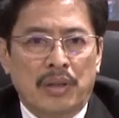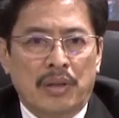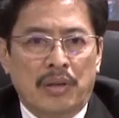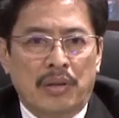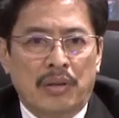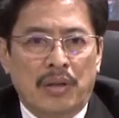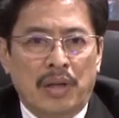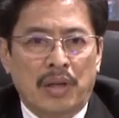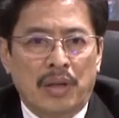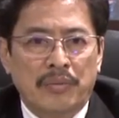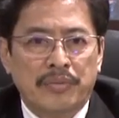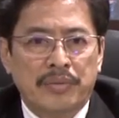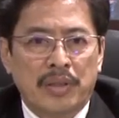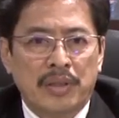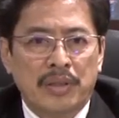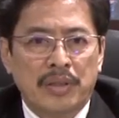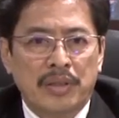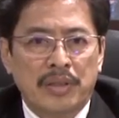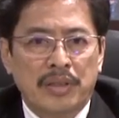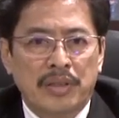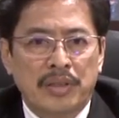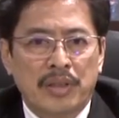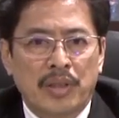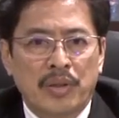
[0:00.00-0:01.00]
Corruption
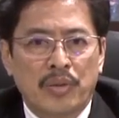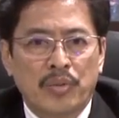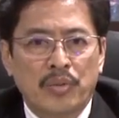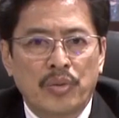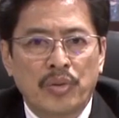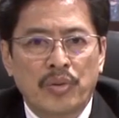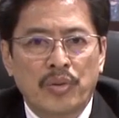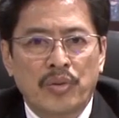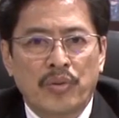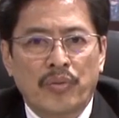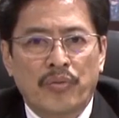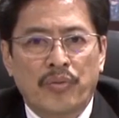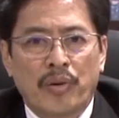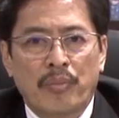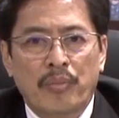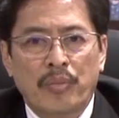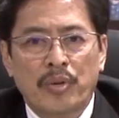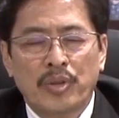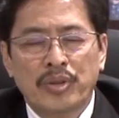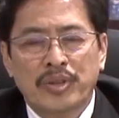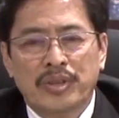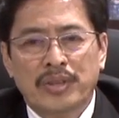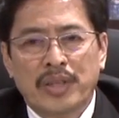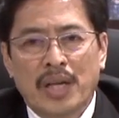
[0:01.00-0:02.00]
is the root for
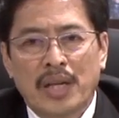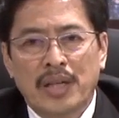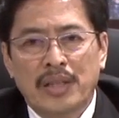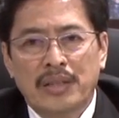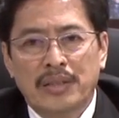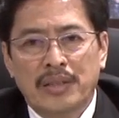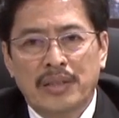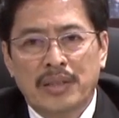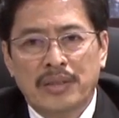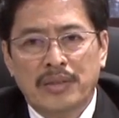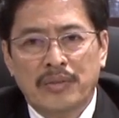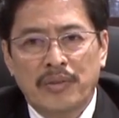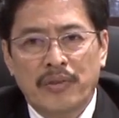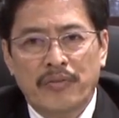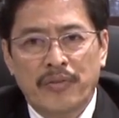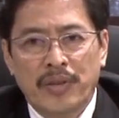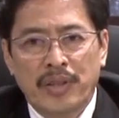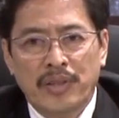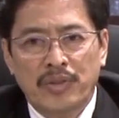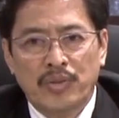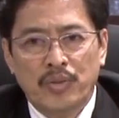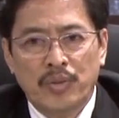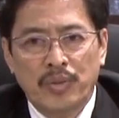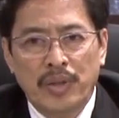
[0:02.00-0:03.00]
most challenges we
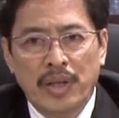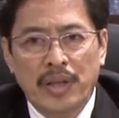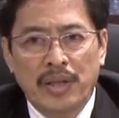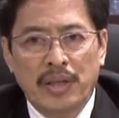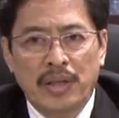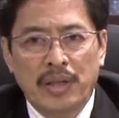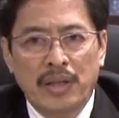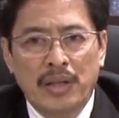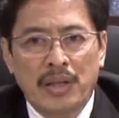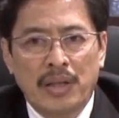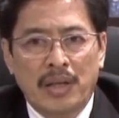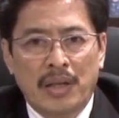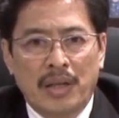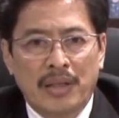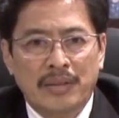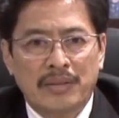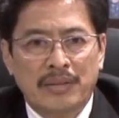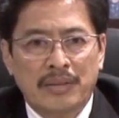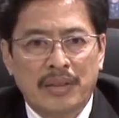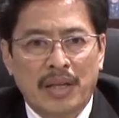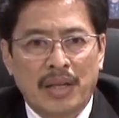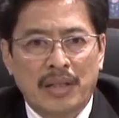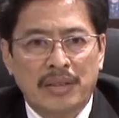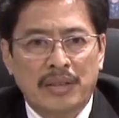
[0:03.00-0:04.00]
face today, as
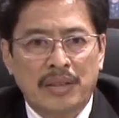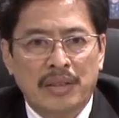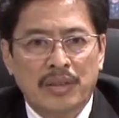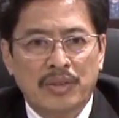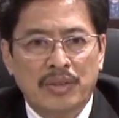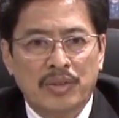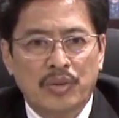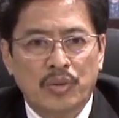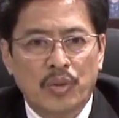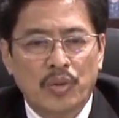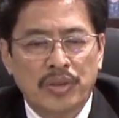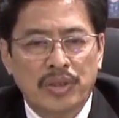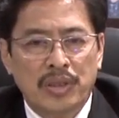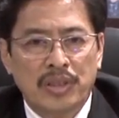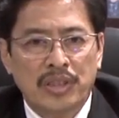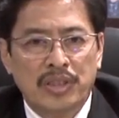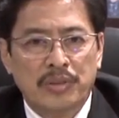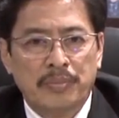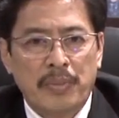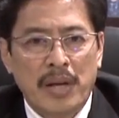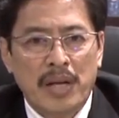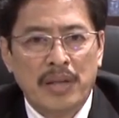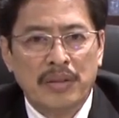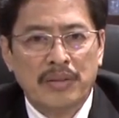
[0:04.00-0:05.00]
such social
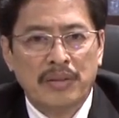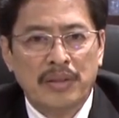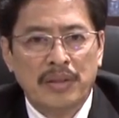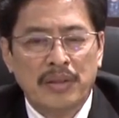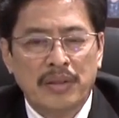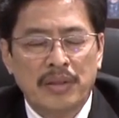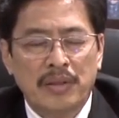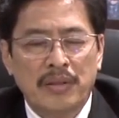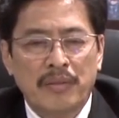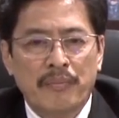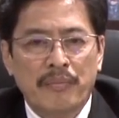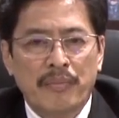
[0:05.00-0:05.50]
disparity,